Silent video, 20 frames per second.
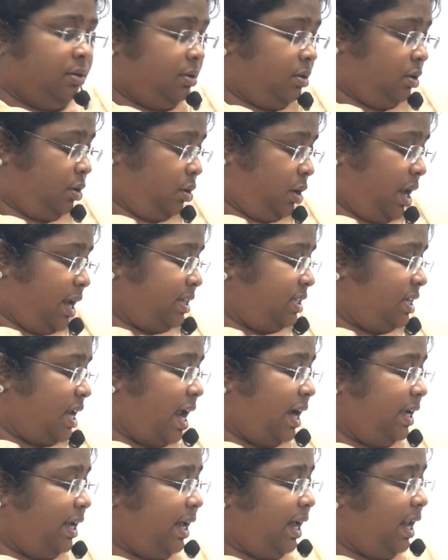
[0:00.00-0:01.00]
So next
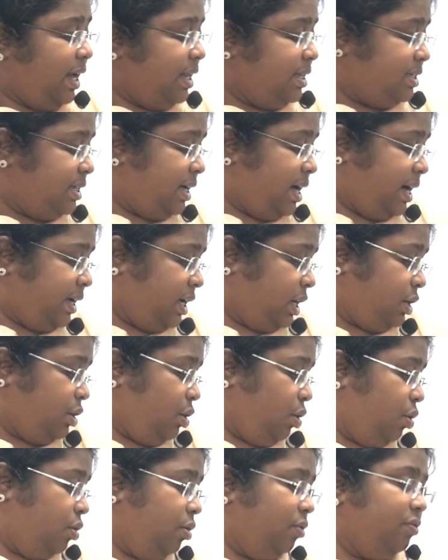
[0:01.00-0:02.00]
article is related
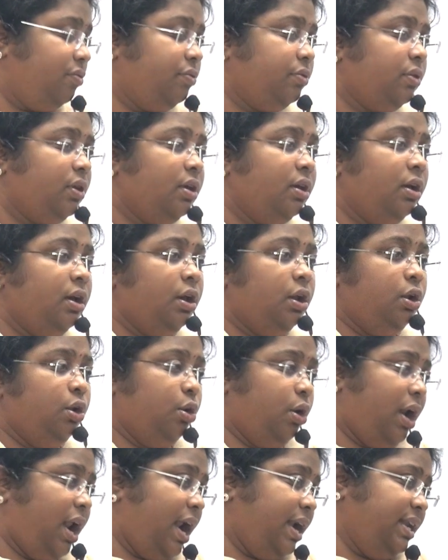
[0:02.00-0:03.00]
to
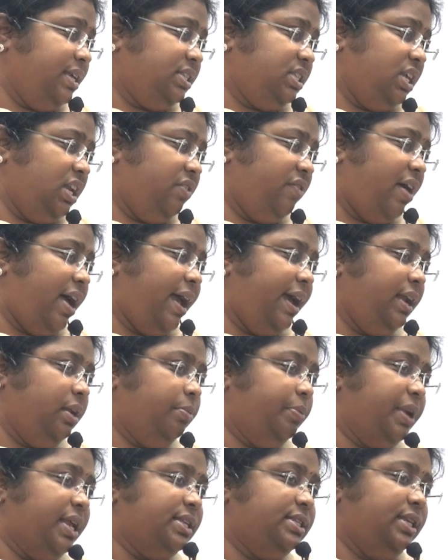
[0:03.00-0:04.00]
Lula da Silva
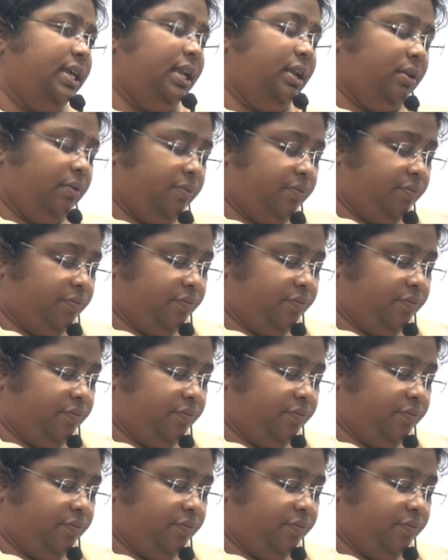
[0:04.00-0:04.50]
in Brazil.